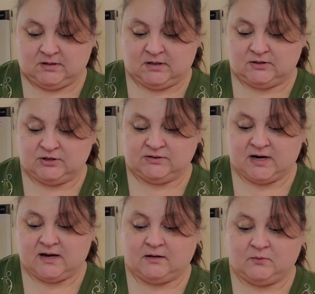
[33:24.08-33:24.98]
I just
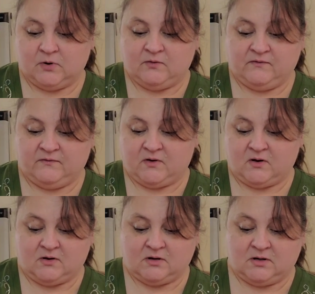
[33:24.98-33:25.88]
had the roof
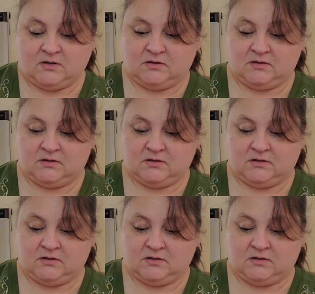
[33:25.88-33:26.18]
on.